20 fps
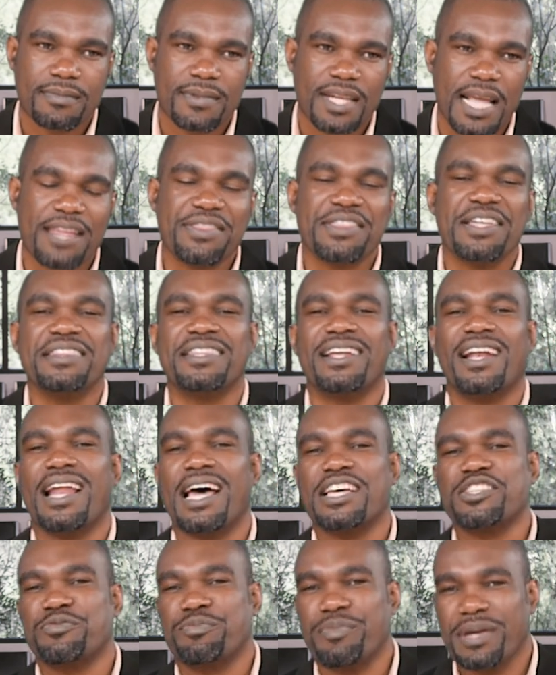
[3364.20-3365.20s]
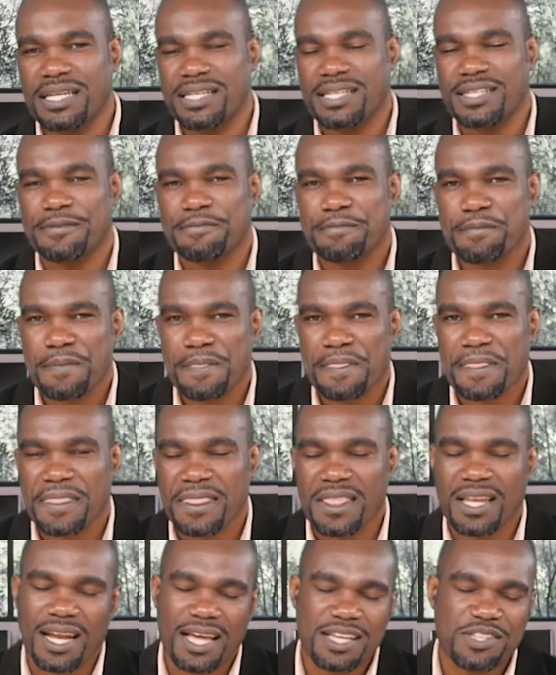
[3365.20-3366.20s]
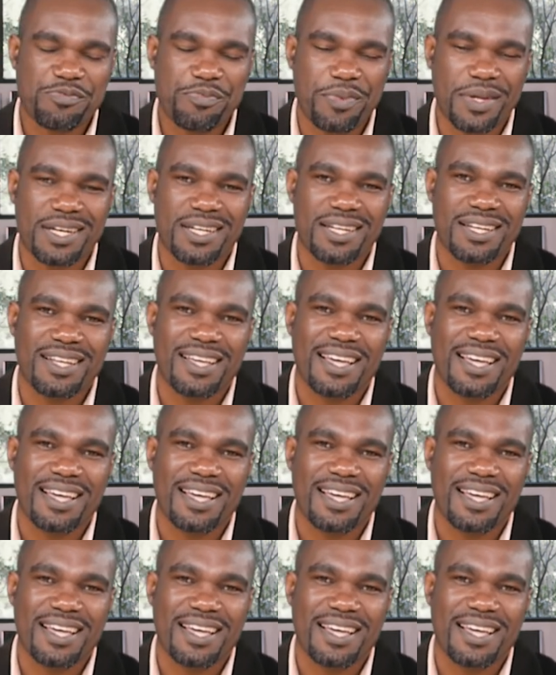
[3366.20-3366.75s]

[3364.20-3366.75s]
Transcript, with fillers: And then the last bit, the last bit.